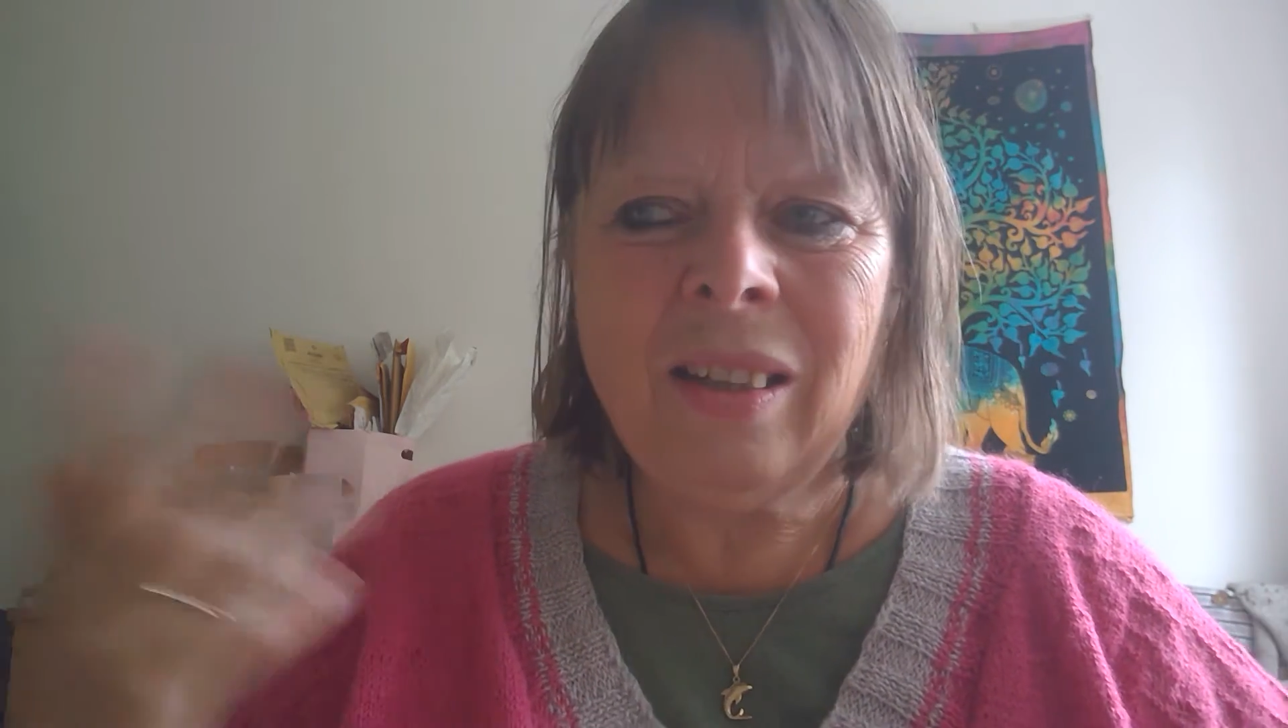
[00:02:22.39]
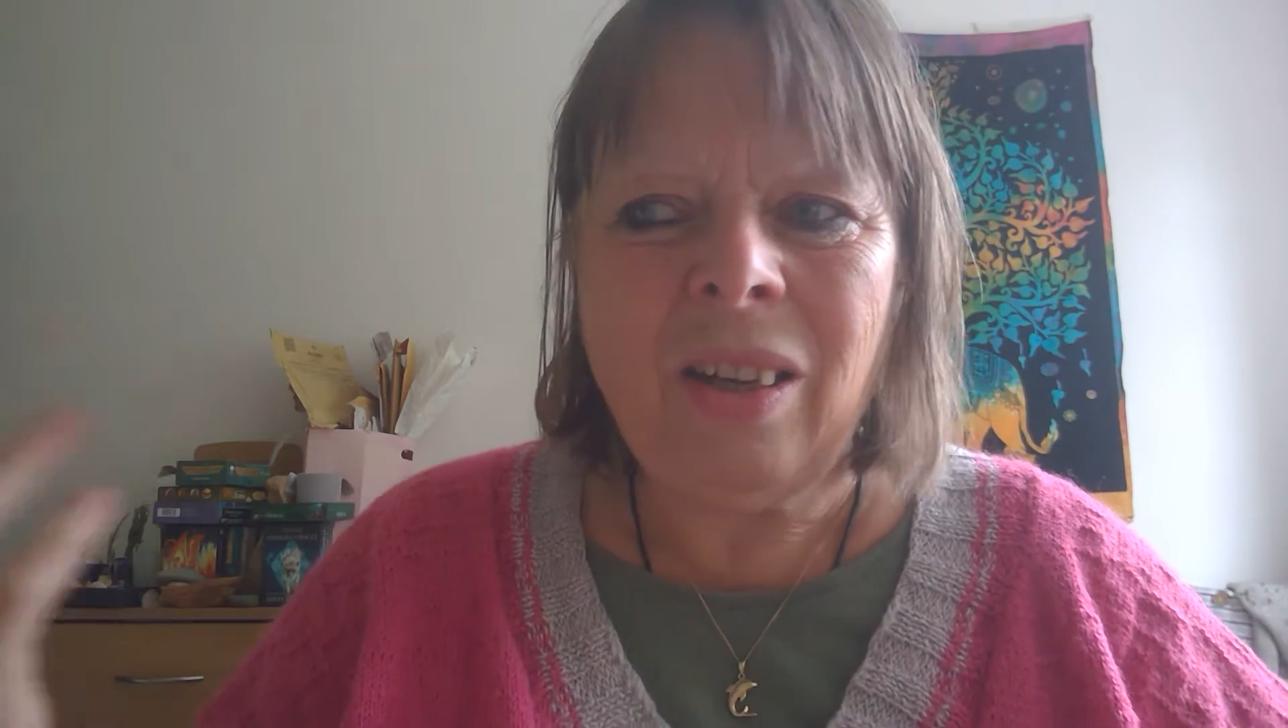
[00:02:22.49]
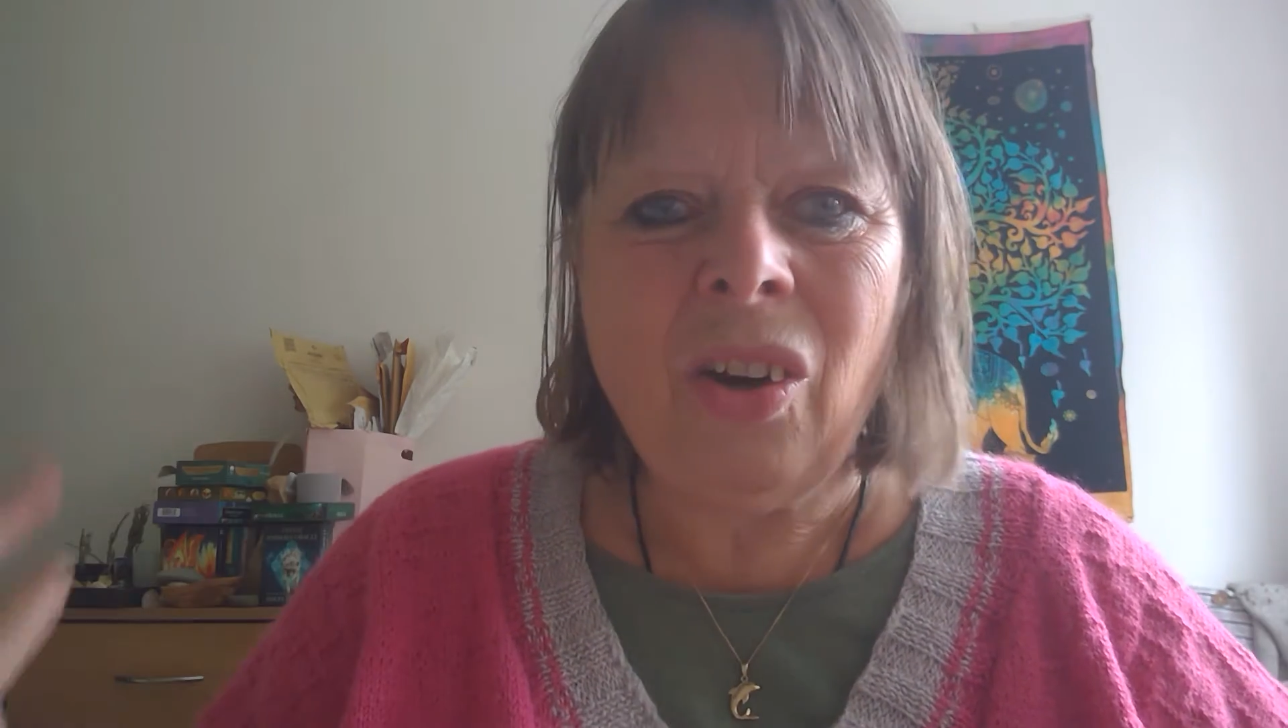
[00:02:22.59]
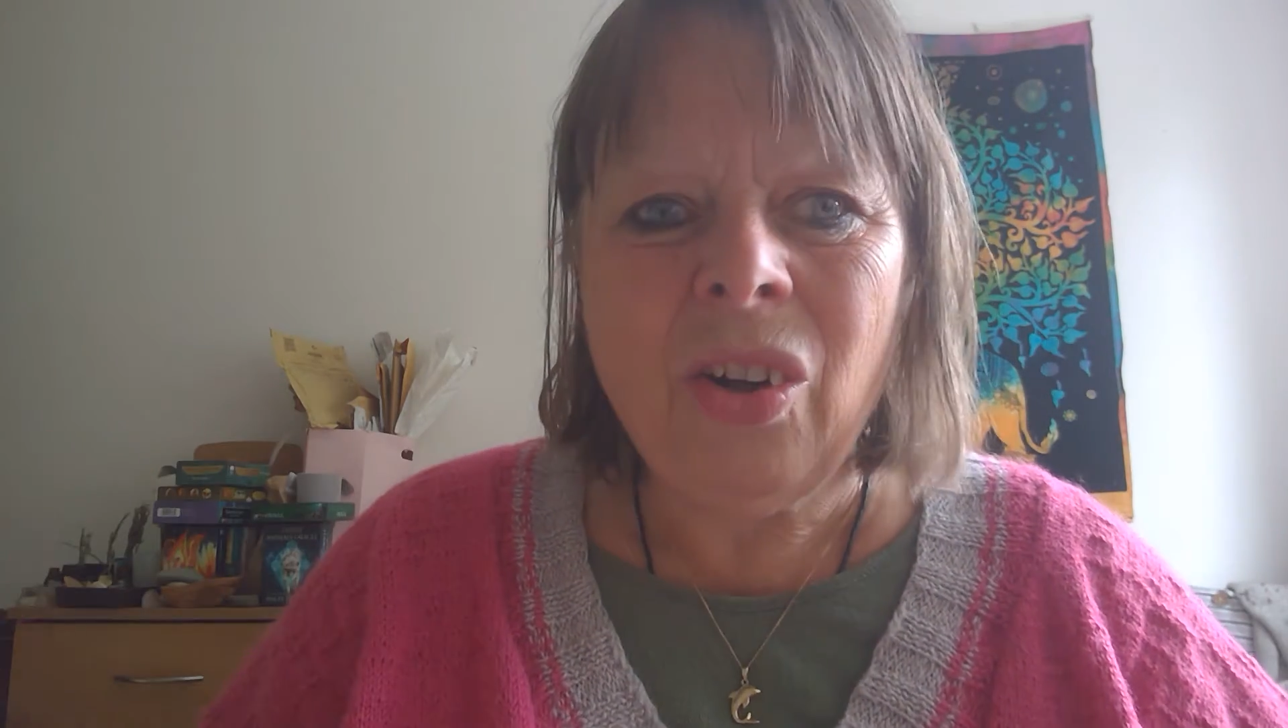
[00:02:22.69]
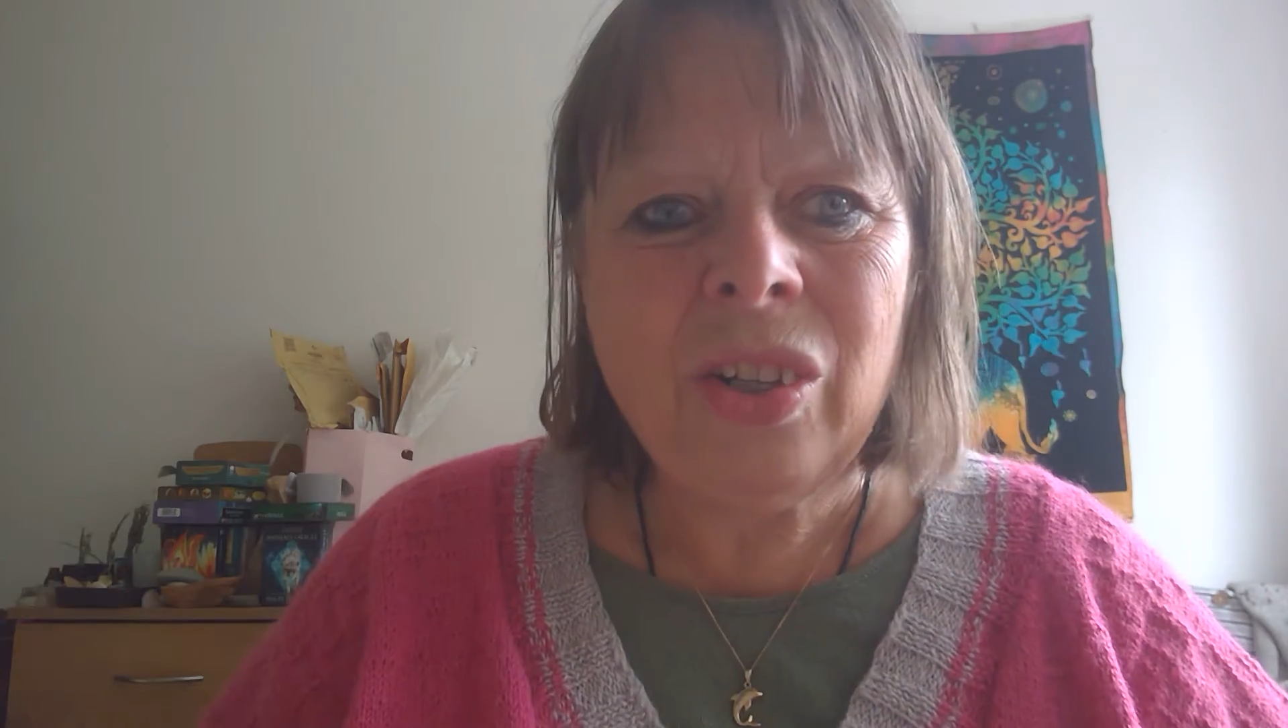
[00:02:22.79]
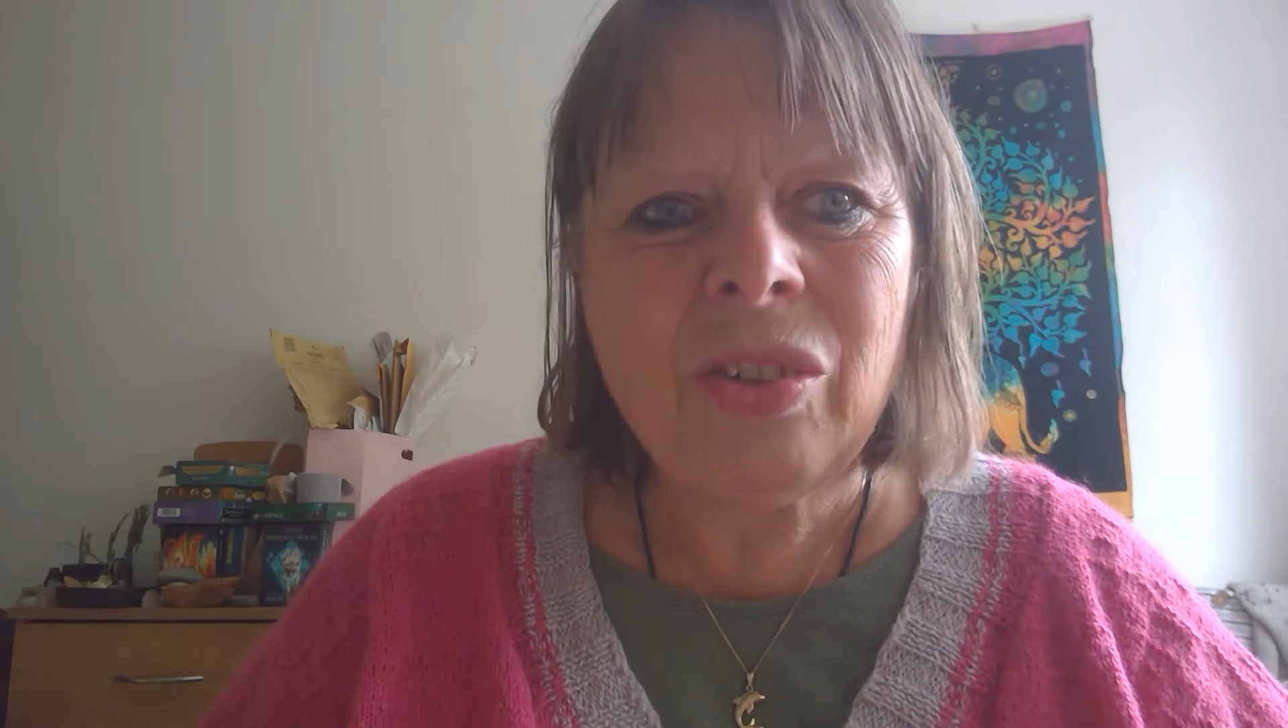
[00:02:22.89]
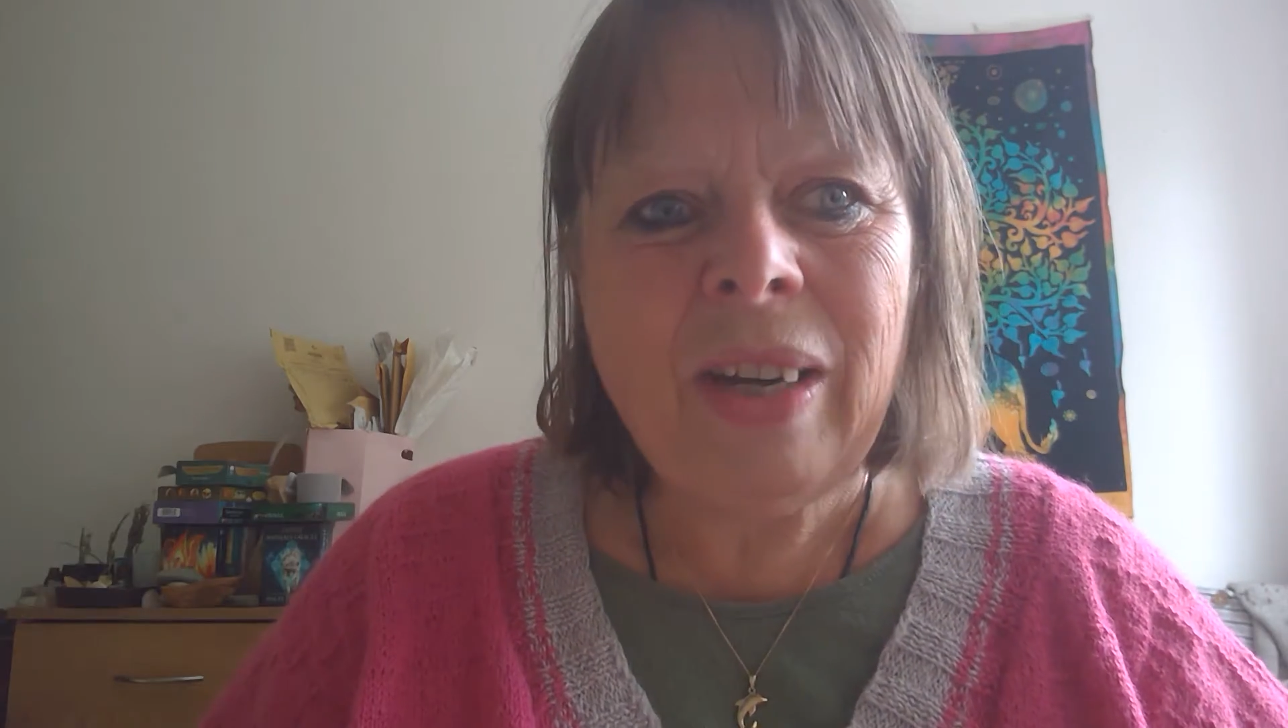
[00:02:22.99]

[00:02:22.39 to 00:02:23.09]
can't